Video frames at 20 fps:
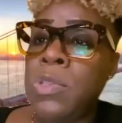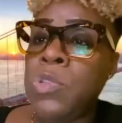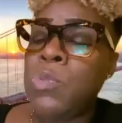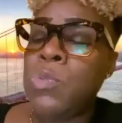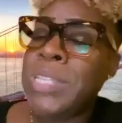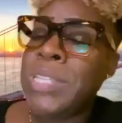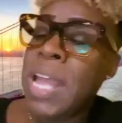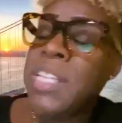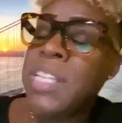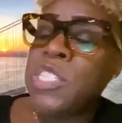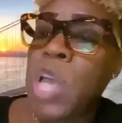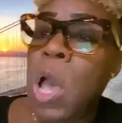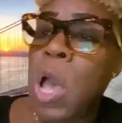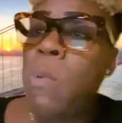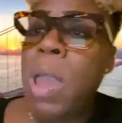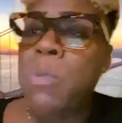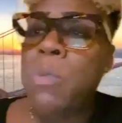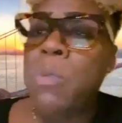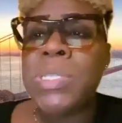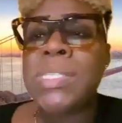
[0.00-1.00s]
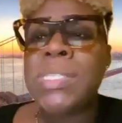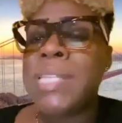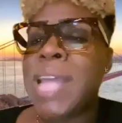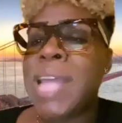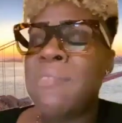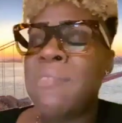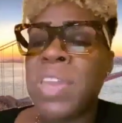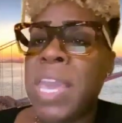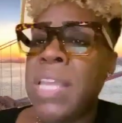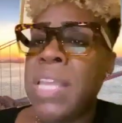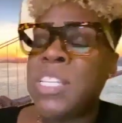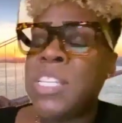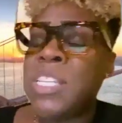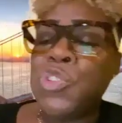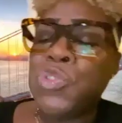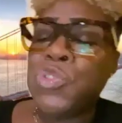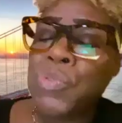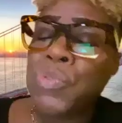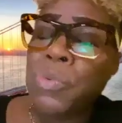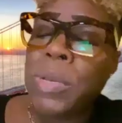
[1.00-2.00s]
So that's how I was
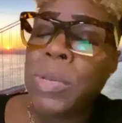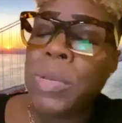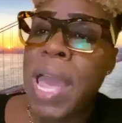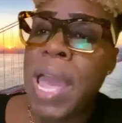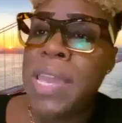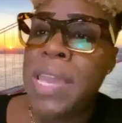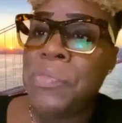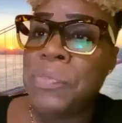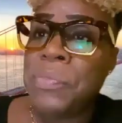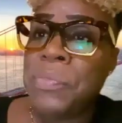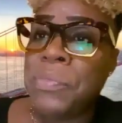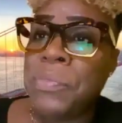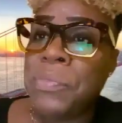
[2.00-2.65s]
navigating through life.